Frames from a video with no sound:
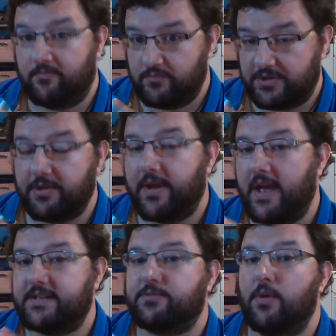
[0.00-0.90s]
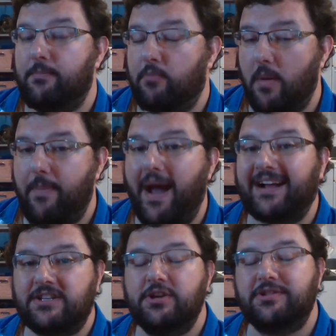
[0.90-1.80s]
So yes, we're
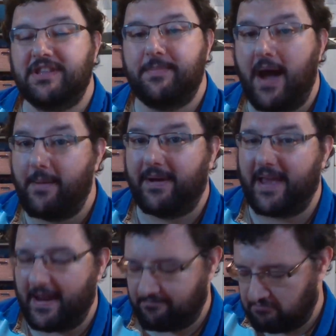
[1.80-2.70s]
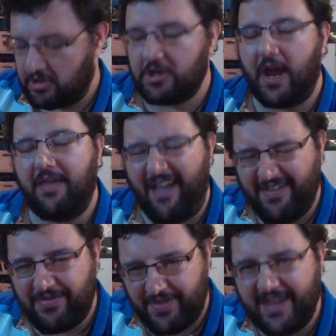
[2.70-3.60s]
back to using the Bible again. Good. I
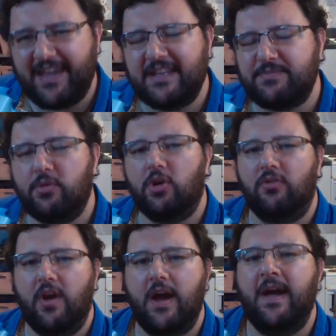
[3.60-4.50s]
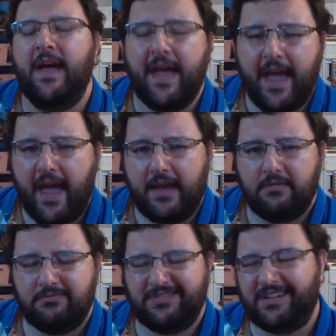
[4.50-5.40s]
think it's more, I
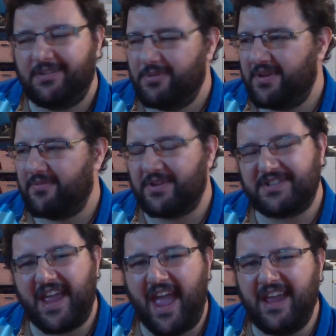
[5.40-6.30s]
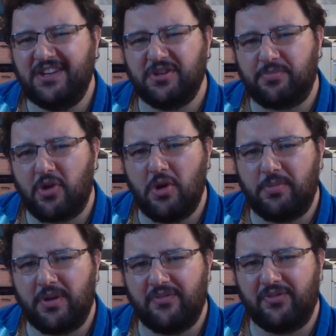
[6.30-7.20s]
wouldn't even want to say age
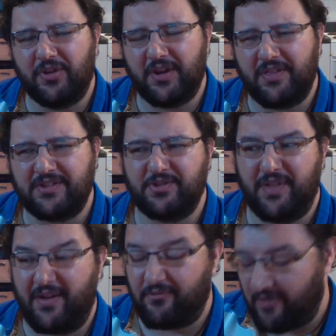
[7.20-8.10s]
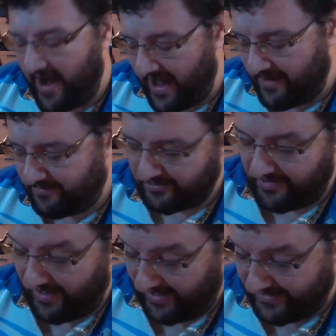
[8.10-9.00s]
appropriate for you. There's all that rape, all
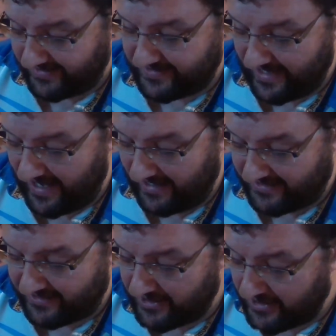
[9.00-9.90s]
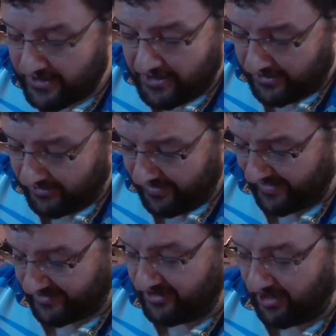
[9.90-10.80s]
that incest, all
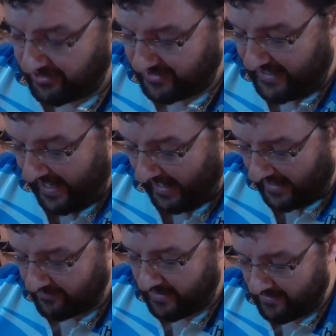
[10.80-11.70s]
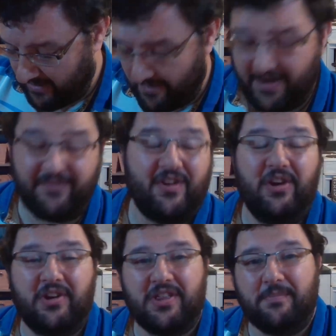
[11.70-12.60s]
that God killing people. I mean, if you
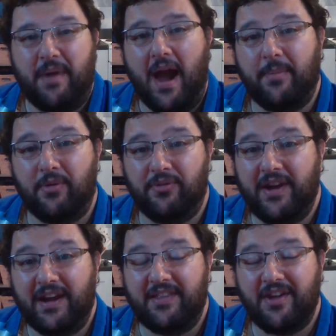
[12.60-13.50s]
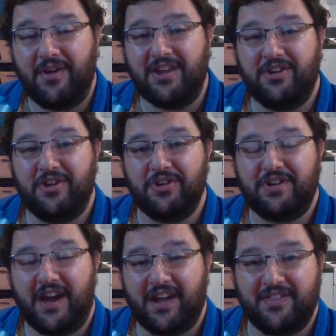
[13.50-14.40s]
look at the Bible, really, the only good
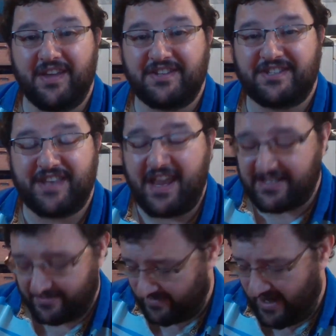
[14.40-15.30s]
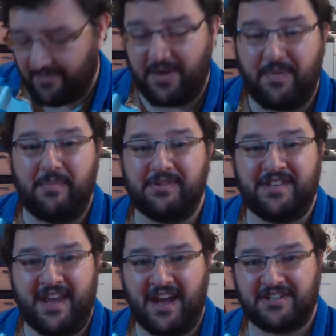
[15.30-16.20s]
guy in there is Satan. I mean, how many people does
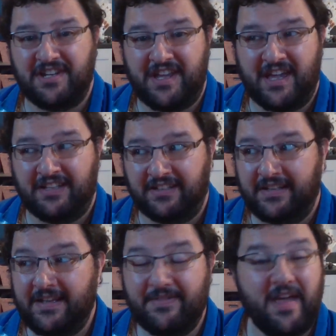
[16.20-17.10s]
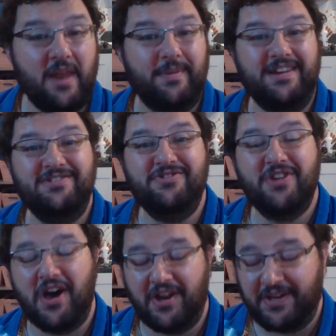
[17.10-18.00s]
he actually kill? That'll be
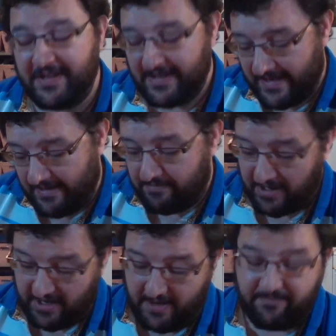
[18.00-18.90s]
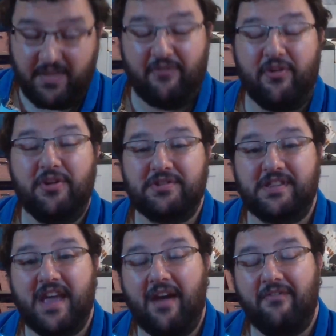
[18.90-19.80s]
none. But if we're using
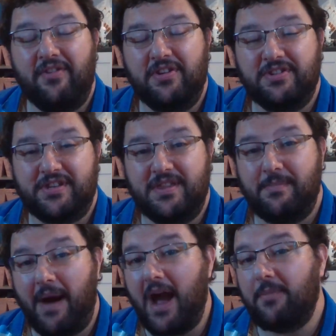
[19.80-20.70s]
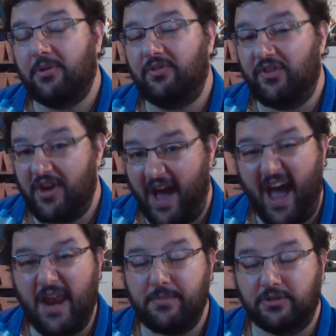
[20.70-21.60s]
the evidence in the Bible for
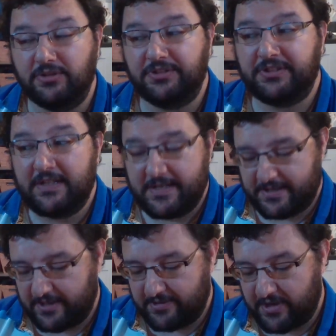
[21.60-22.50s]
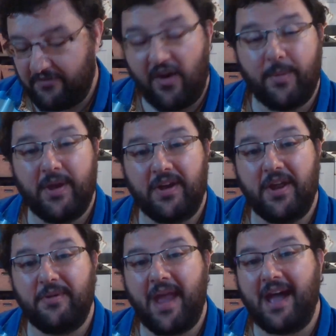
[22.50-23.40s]
animals, so far we got
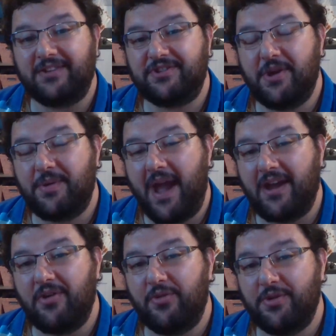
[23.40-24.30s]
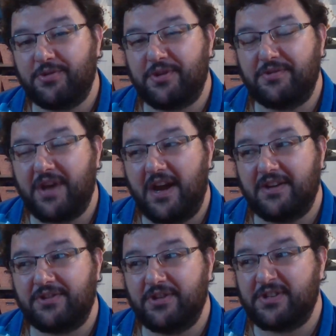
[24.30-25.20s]
no cats, no kangaroos, no
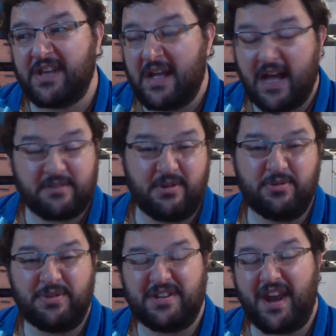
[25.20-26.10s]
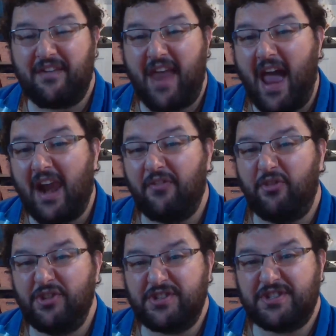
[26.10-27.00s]
dinosaurs. I suppose we should add
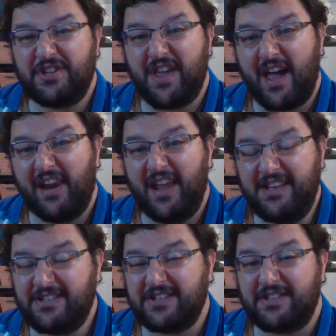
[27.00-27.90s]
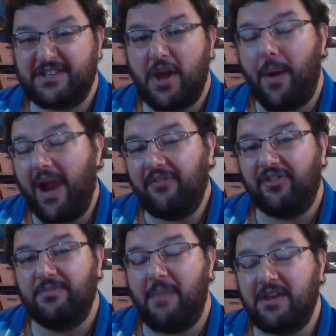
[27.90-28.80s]
elephants to that list, because there's no
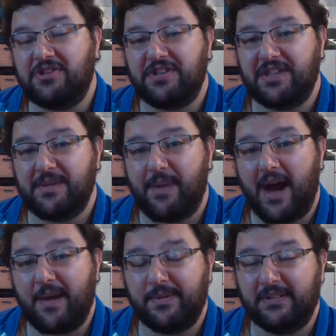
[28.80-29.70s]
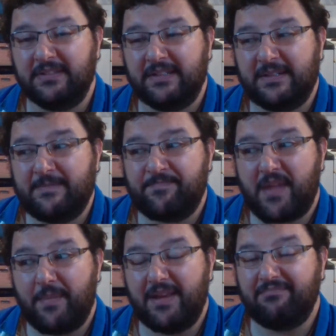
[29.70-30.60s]
elephant mentioned in the Bible.
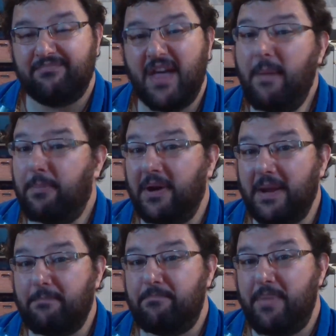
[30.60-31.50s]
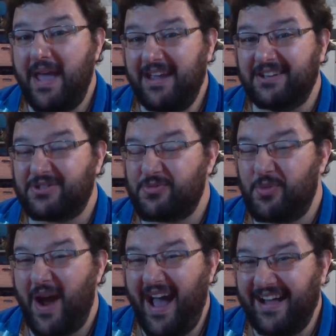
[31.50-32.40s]
I mean, they're pretty big as
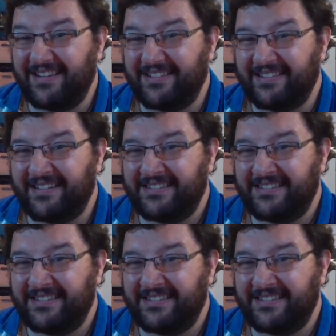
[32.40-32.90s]
well.